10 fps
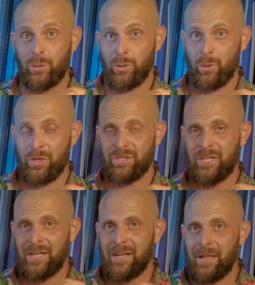two doors
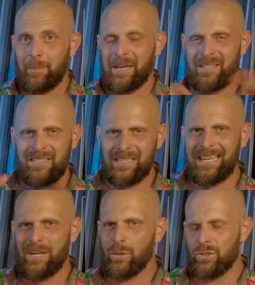because the
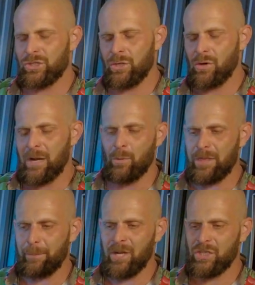land cruisers don't come
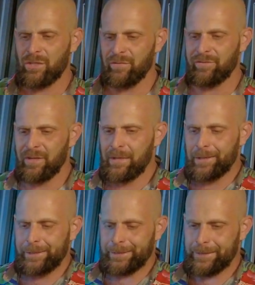with a bunch of
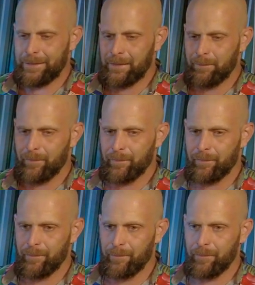uh,
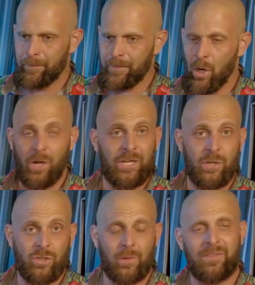
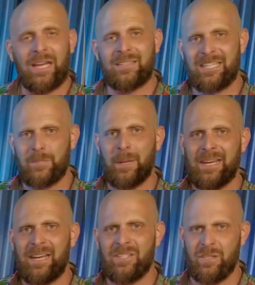audio so we've got six by
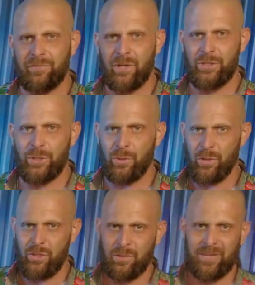nines in the front two
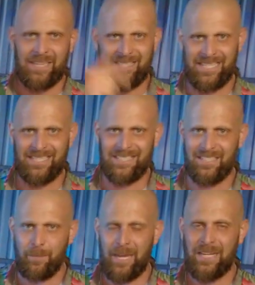doors we've got sixes
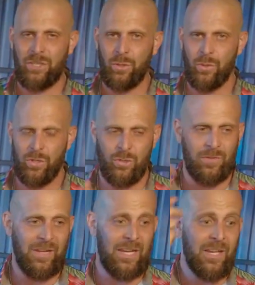in the back two doors
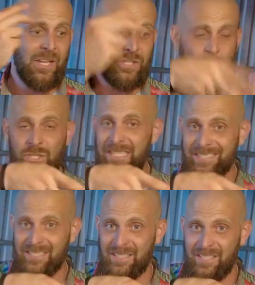we've got two
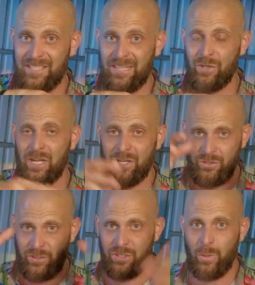sixes in the center
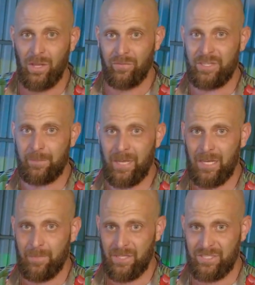console a 12 in the
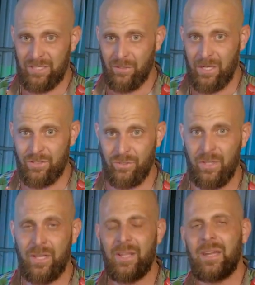bottom of the center console